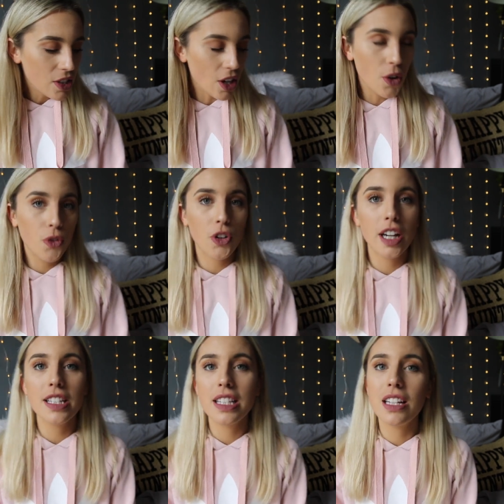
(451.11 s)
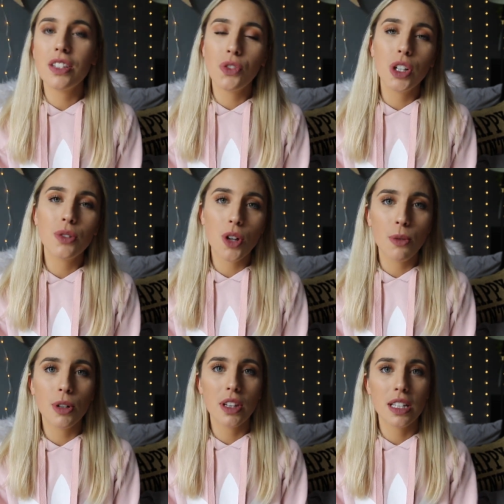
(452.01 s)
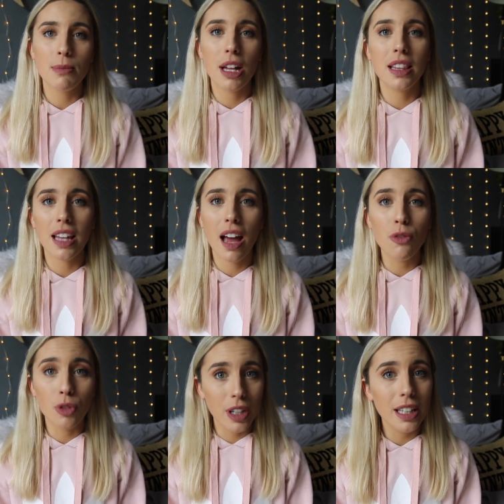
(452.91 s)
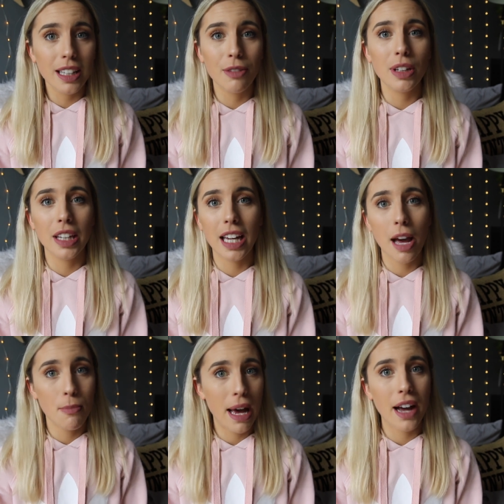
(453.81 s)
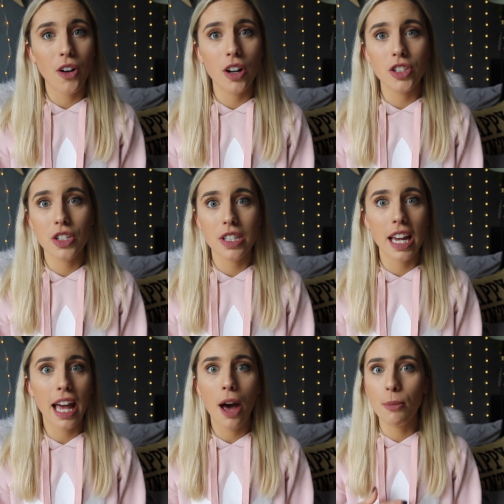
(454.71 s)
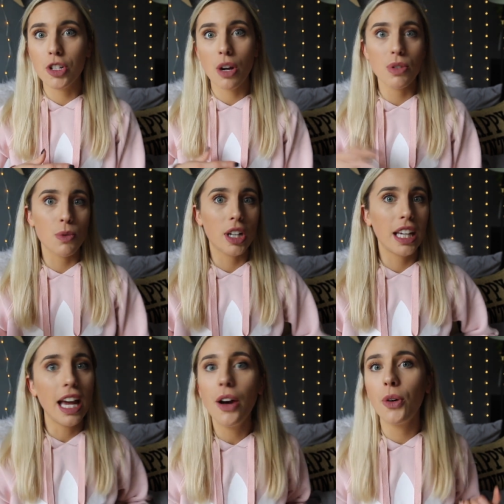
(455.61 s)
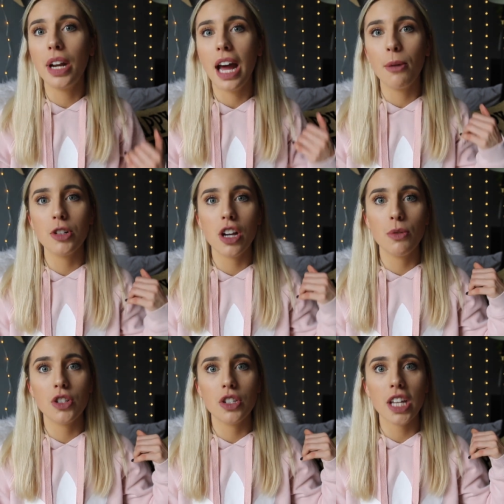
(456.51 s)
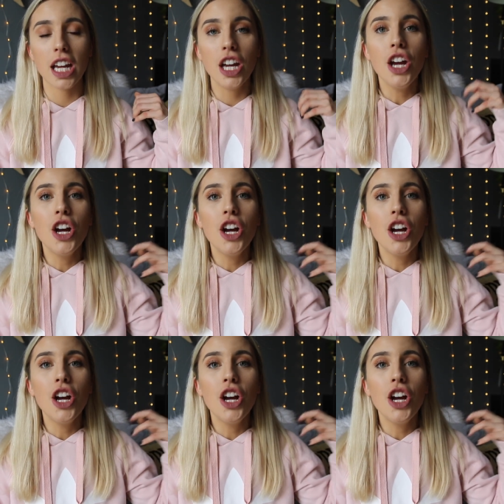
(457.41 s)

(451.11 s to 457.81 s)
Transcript: So for instance, for Youtober this month, I've really, really cut back on just like how much I was working out and how much I was just like